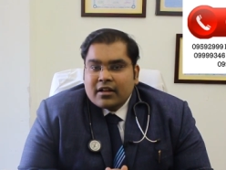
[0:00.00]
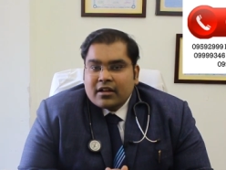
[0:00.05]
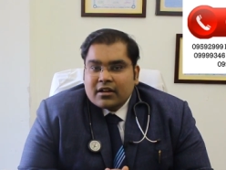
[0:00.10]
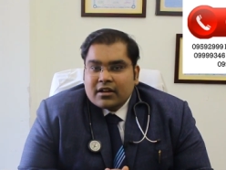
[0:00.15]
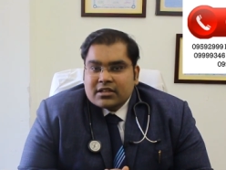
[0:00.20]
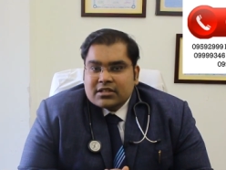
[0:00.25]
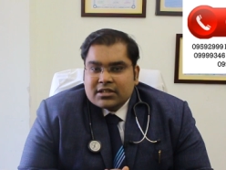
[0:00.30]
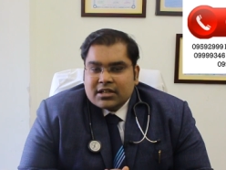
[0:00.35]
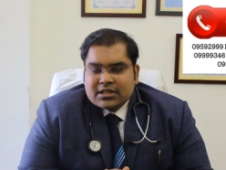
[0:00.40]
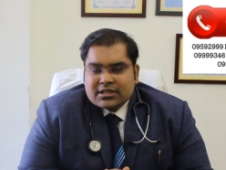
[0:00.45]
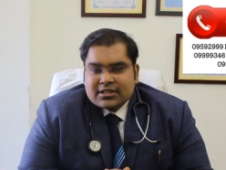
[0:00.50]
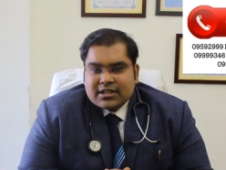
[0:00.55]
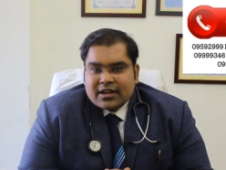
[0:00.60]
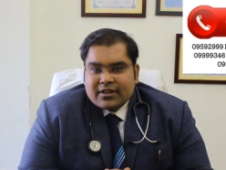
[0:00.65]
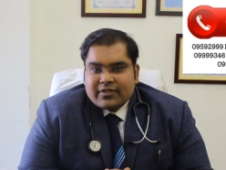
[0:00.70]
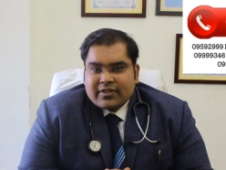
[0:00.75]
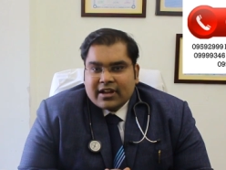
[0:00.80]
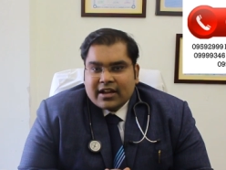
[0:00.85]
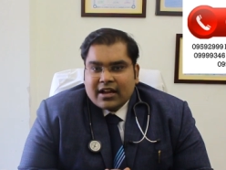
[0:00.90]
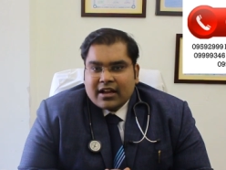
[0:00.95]
results that
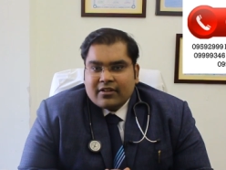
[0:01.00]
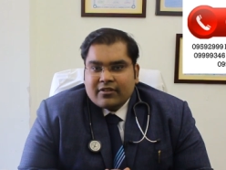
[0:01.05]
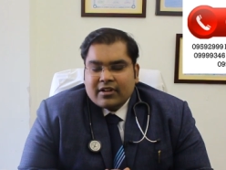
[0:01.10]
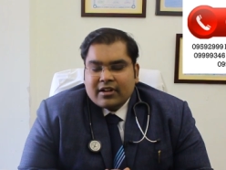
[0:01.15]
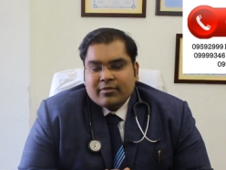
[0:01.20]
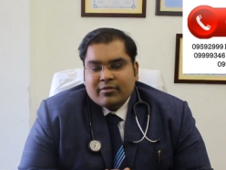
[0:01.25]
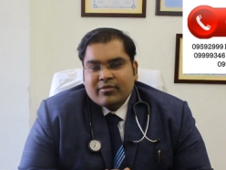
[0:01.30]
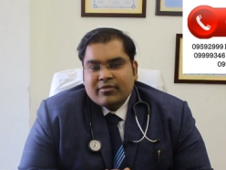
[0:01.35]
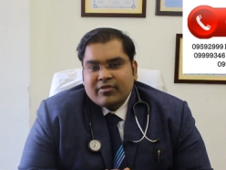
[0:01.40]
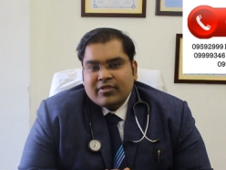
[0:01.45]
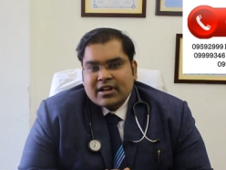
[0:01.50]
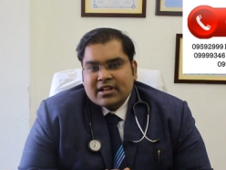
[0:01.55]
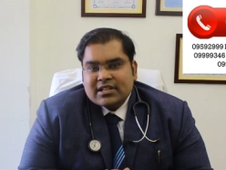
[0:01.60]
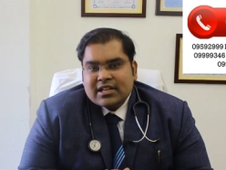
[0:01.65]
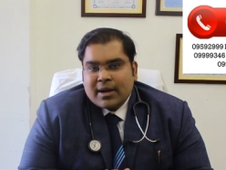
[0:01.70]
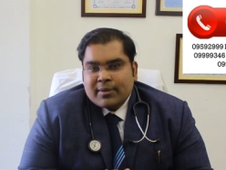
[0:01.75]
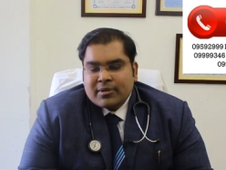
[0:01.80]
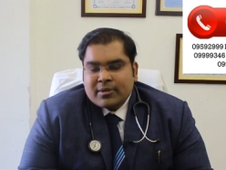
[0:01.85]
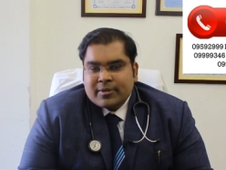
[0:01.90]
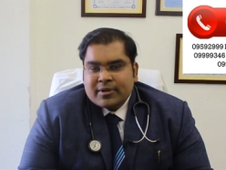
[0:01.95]
we have, and various
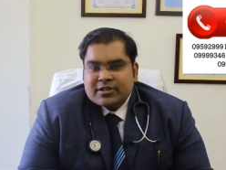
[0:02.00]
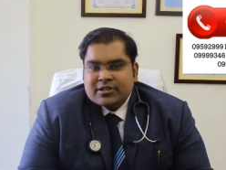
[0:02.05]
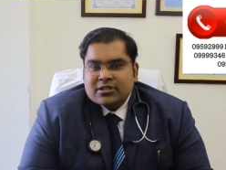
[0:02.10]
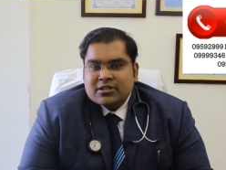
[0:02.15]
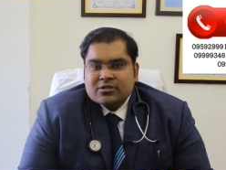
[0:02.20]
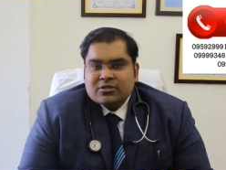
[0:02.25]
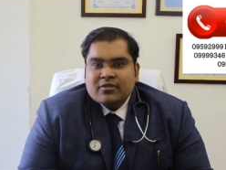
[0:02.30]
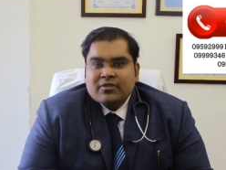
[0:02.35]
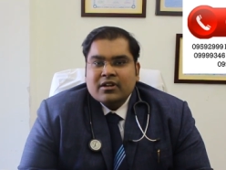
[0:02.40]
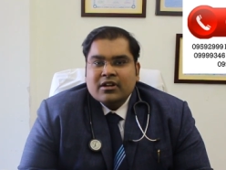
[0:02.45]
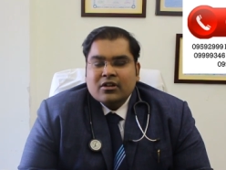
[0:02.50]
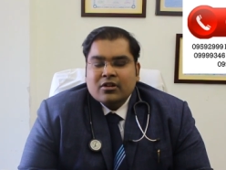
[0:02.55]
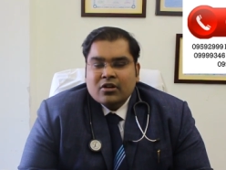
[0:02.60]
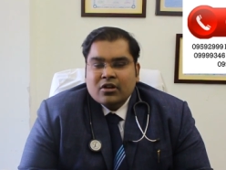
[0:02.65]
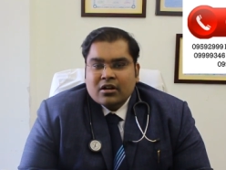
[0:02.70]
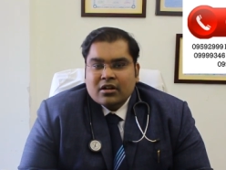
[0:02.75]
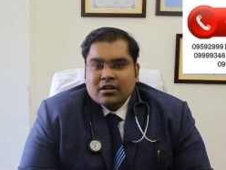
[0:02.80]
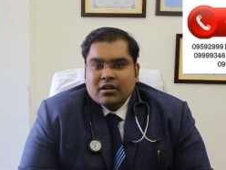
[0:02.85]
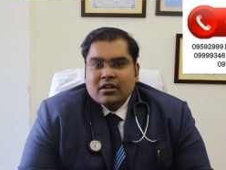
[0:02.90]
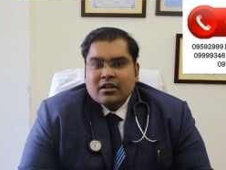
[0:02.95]
happy patients who have
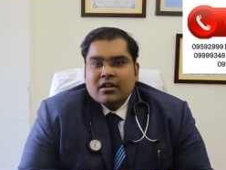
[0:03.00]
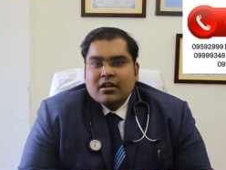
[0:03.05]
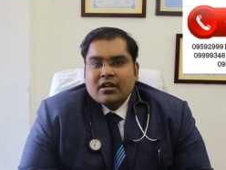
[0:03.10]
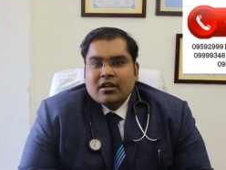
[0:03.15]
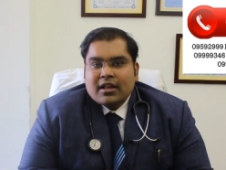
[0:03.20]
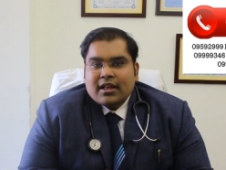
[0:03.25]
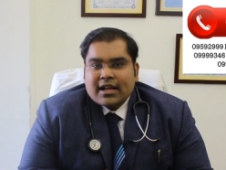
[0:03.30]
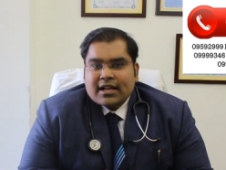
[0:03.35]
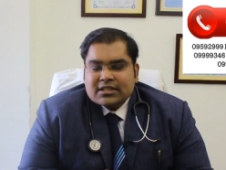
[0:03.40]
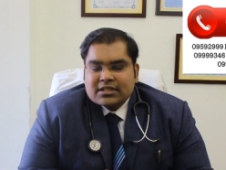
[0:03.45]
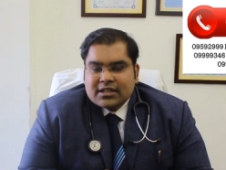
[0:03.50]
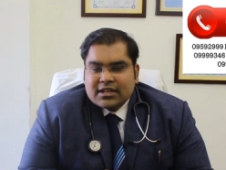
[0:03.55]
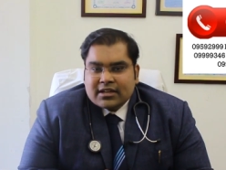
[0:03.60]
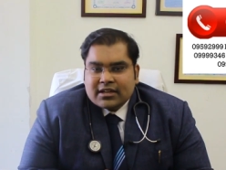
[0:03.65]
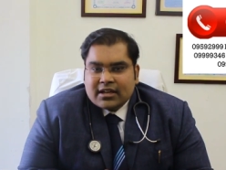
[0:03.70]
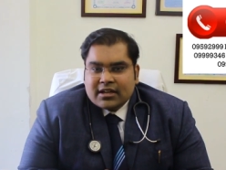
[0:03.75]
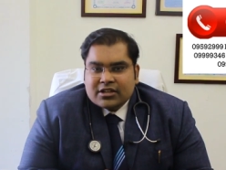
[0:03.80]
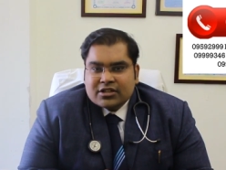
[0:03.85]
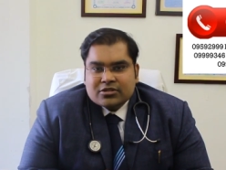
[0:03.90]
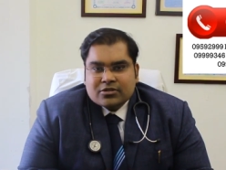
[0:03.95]
undergone excellent
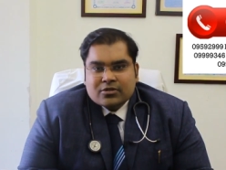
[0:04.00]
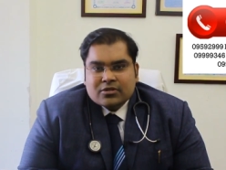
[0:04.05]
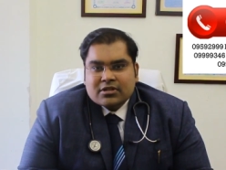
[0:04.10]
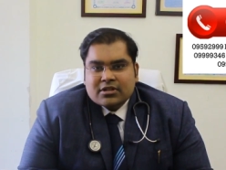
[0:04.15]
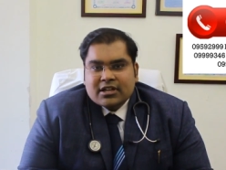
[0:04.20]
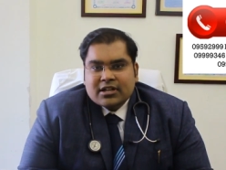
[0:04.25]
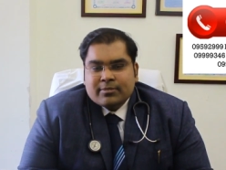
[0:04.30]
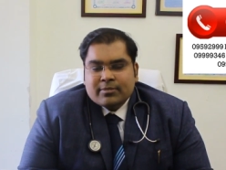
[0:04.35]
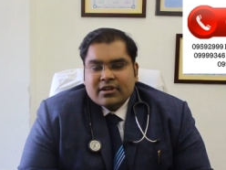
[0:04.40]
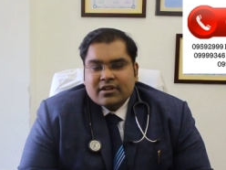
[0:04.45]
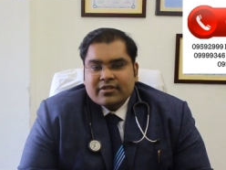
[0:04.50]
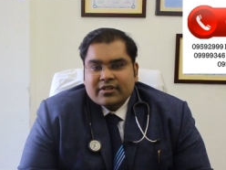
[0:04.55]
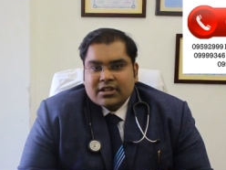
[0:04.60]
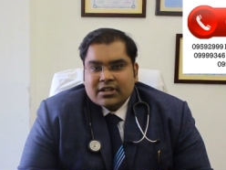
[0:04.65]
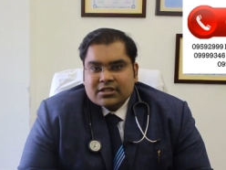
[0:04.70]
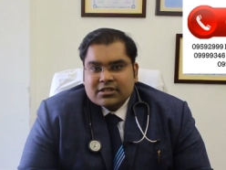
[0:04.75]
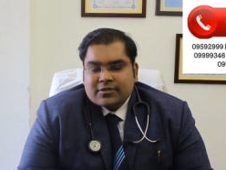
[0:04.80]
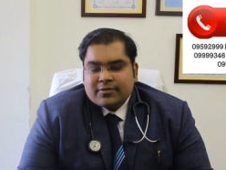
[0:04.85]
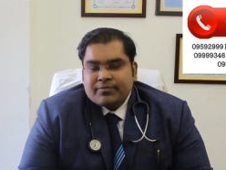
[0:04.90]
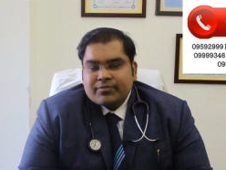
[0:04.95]
kidney stone treatment with
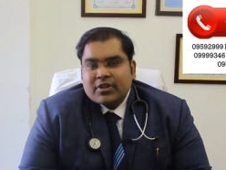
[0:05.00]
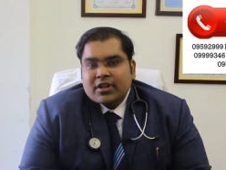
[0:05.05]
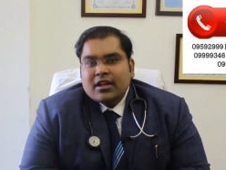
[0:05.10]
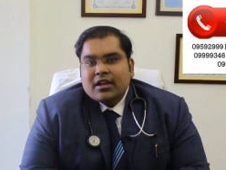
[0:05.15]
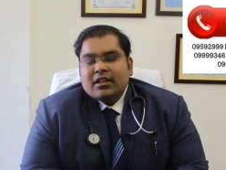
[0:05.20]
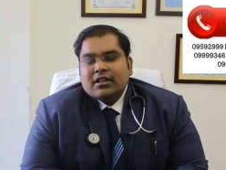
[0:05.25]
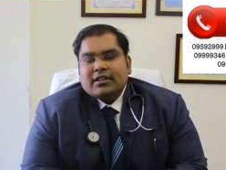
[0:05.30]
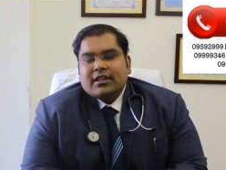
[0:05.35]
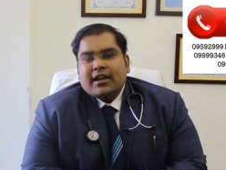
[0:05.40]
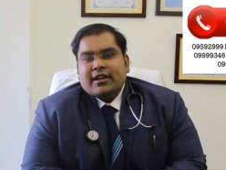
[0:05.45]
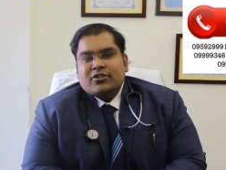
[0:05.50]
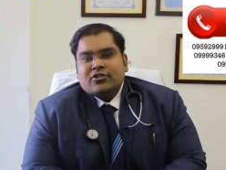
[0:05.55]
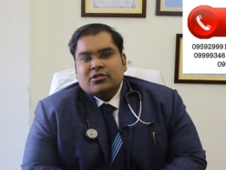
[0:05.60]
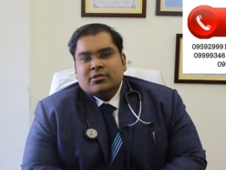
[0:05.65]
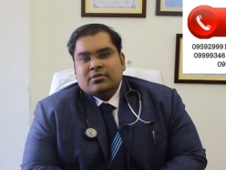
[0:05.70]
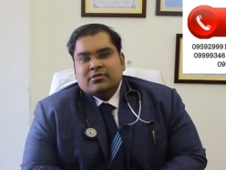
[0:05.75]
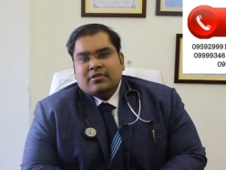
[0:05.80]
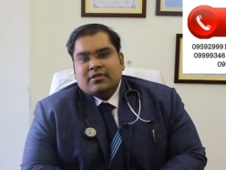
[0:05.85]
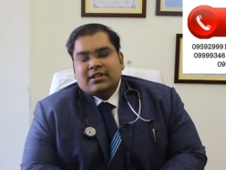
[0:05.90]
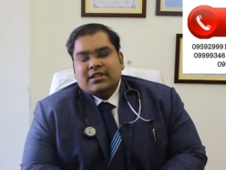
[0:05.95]
us. Thank you so
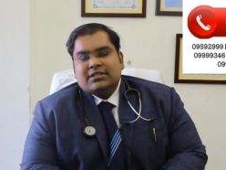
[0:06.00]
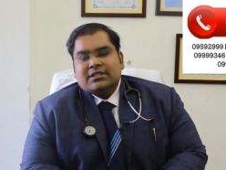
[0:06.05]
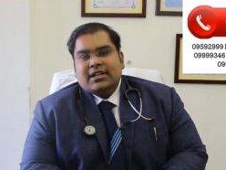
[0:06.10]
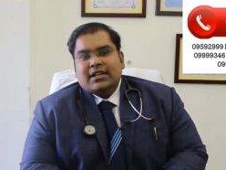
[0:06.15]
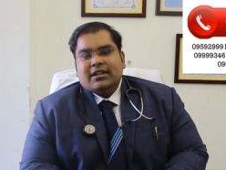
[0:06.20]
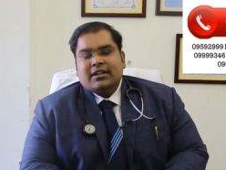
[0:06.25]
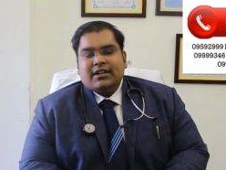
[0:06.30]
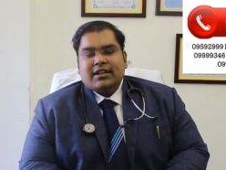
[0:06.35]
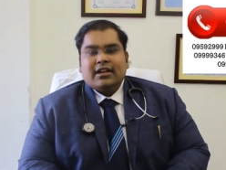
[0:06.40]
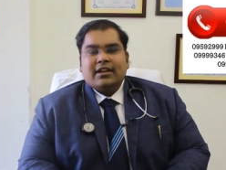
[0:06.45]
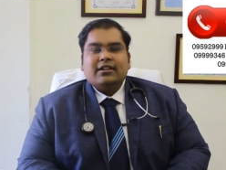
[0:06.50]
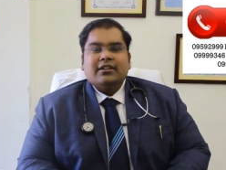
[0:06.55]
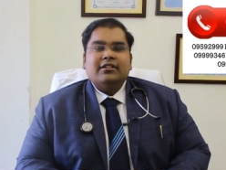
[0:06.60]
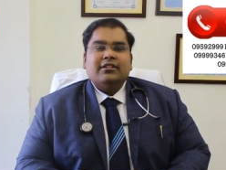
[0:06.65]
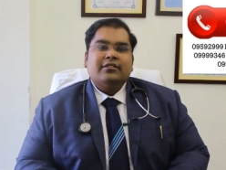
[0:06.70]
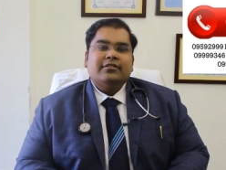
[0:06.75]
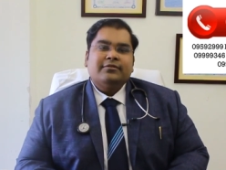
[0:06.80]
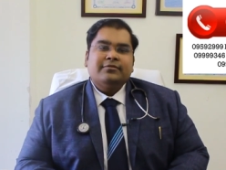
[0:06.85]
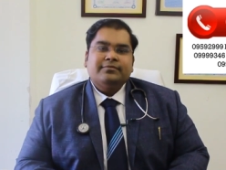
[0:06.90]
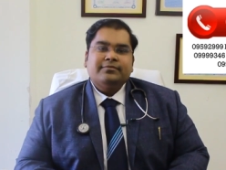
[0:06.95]
much for listening. Take
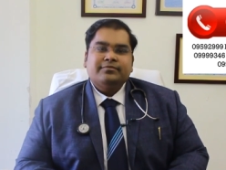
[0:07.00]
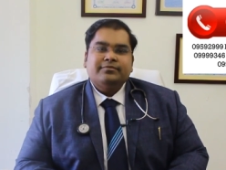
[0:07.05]
care.